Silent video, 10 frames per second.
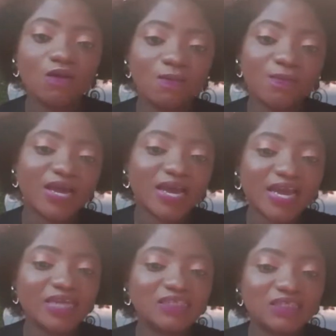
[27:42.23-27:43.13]
or
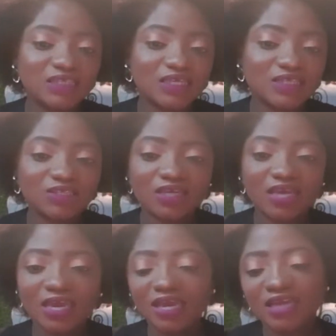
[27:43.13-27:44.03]
buy 6-inch
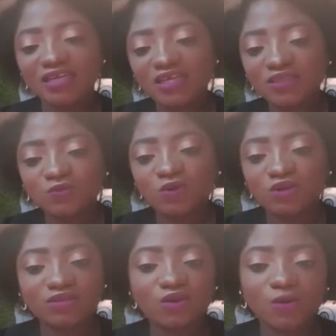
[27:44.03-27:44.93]
cake and get
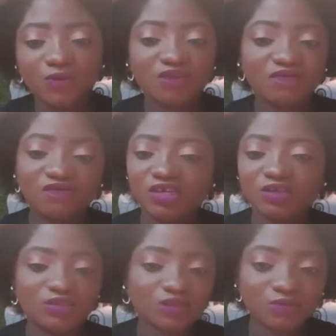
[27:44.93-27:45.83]
1 cupcake
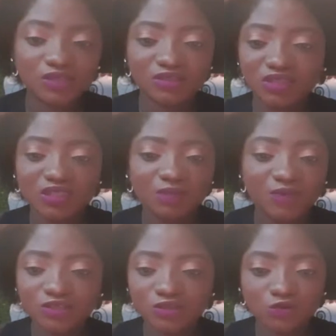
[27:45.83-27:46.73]
free, or something. It
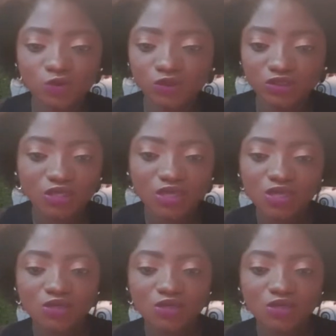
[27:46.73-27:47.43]
depends on what